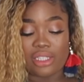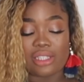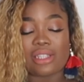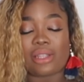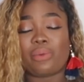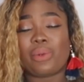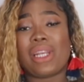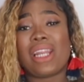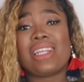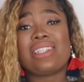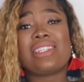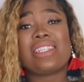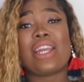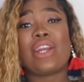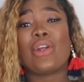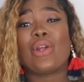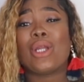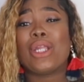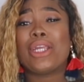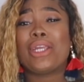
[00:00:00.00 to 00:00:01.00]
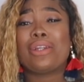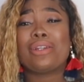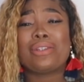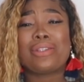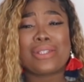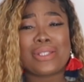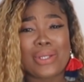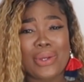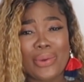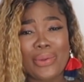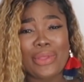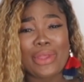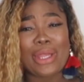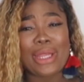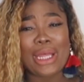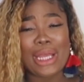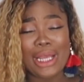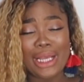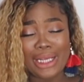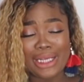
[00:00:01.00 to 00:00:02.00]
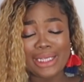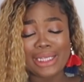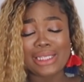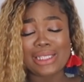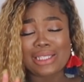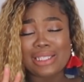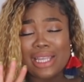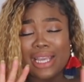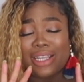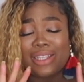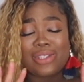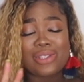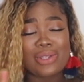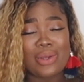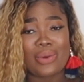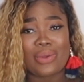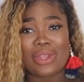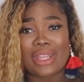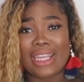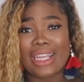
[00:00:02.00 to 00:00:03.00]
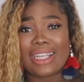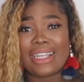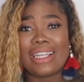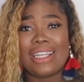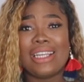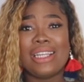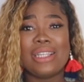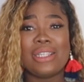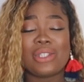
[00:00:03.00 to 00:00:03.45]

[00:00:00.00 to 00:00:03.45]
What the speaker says: because when I say her hair is so thick, it's like so thick.